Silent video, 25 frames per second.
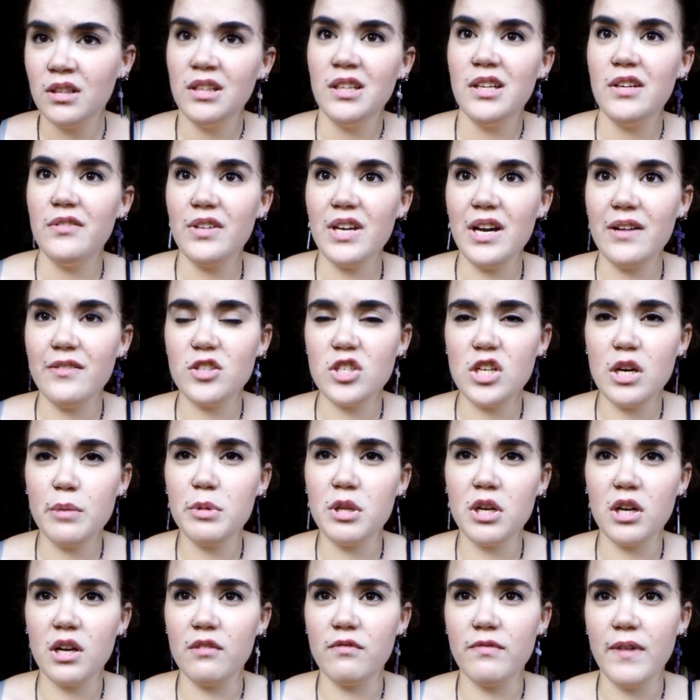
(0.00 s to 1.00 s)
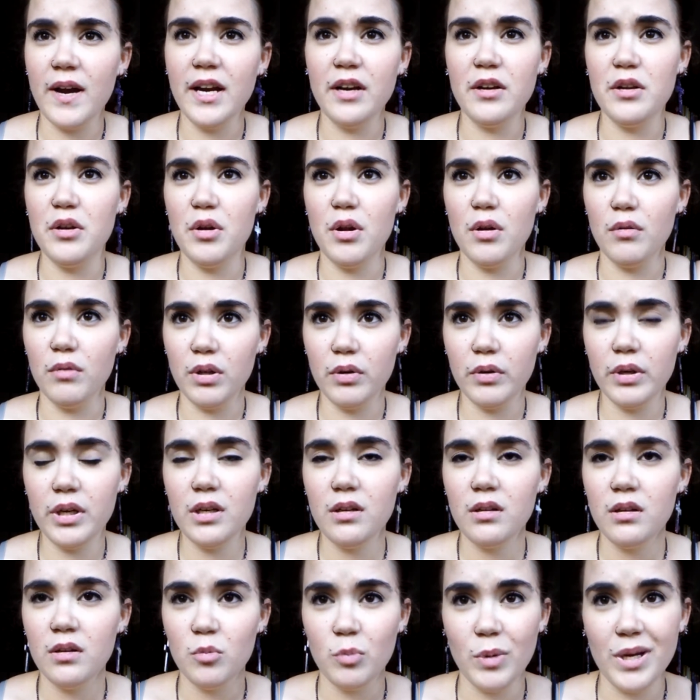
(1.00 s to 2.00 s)
If you have a job and they're going to fire you, don't do it.
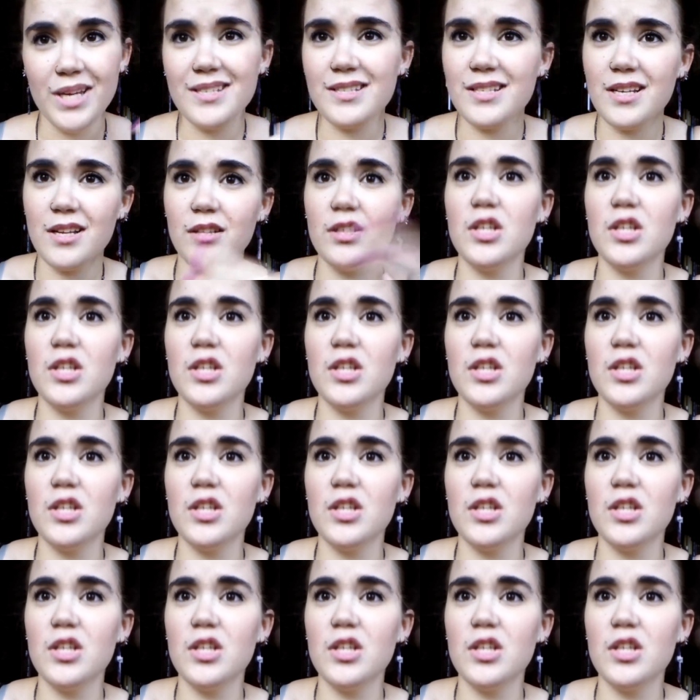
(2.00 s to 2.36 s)
Wait until